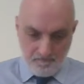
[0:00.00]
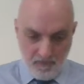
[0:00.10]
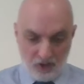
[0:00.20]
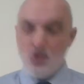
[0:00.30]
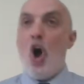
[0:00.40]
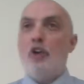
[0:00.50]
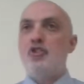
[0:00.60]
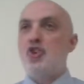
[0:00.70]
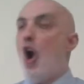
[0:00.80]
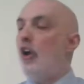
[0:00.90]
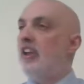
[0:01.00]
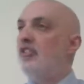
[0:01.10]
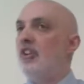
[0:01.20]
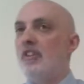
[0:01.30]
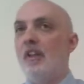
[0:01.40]
It's not a shock, is
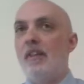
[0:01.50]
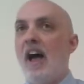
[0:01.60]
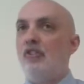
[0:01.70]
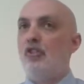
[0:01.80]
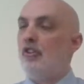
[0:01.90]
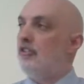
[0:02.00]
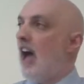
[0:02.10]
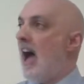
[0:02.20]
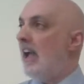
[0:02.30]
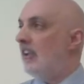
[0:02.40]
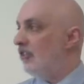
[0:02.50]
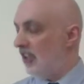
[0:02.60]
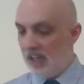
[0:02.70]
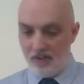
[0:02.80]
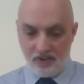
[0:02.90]
it, that Lazarus dies?
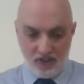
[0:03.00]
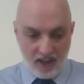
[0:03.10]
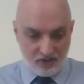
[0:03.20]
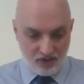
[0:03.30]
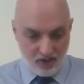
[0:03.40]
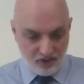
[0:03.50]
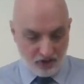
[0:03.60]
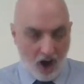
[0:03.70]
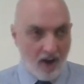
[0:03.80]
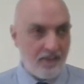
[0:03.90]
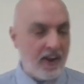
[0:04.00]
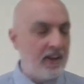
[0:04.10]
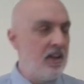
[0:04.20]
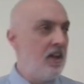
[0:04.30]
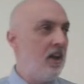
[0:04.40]
Here is this
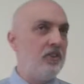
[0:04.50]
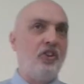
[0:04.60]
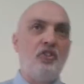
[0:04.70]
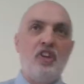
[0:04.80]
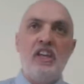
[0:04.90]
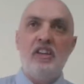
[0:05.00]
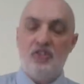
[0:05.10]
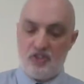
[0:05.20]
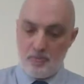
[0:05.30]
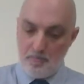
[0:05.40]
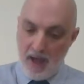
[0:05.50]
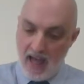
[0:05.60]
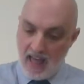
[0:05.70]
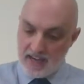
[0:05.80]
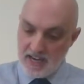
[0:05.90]
starving, diseased
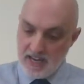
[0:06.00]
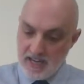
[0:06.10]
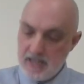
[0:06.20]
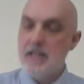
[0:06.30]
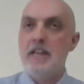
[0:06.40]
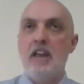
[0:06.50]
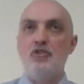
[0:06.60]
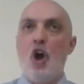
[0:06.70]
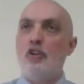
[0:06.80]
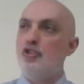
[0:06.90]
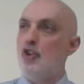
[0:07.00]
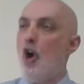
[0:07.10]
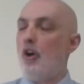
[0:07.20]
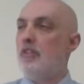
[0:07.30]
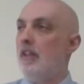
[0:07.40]
man. It's not a
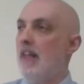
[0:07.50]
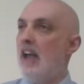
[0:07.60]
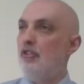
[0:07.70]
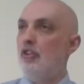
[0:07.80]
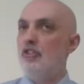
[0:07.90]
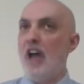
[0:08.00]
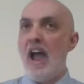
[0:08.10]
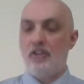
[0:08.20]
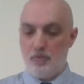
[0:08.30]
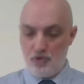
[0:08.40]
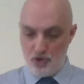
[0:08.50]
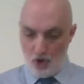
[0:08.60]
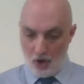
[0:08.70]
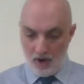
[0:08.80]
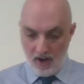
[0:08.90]
shock that Lazarus dies. I'm
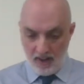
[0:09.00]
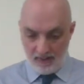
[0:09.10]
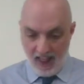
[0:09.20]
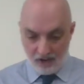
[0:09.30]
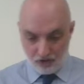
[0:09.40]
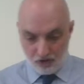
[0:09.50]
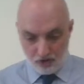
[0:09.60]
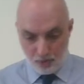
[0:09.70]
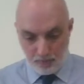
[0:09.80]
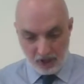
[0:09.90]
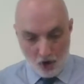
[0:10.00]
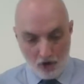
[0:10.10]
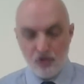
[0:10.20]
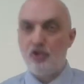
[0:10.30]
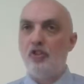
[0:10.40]
sure Lazarus would be
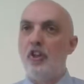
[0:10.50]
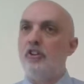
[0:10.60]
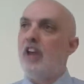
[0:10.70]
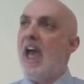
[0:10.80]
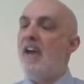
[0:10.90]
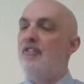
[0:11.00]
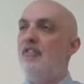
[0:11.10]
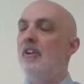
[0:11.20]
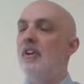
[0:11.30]
conscious that death,